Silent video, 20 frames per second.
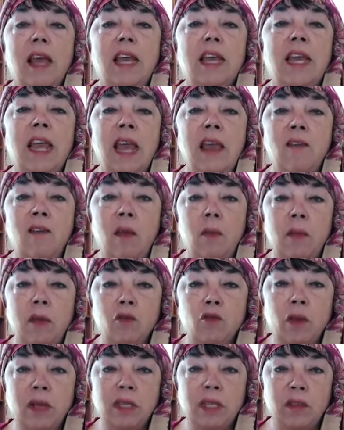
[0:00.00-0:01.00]
gave him a
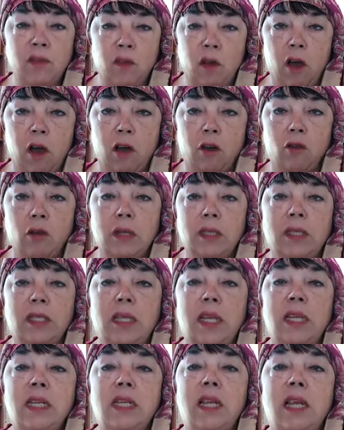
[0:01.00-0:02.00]
dress of honor and
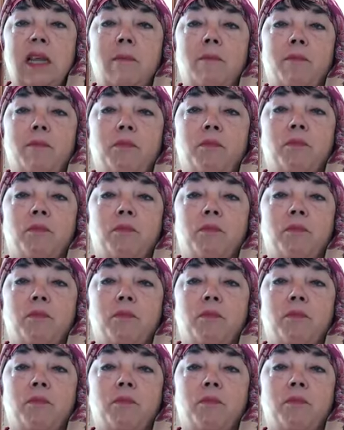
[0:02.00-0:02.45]
said to him,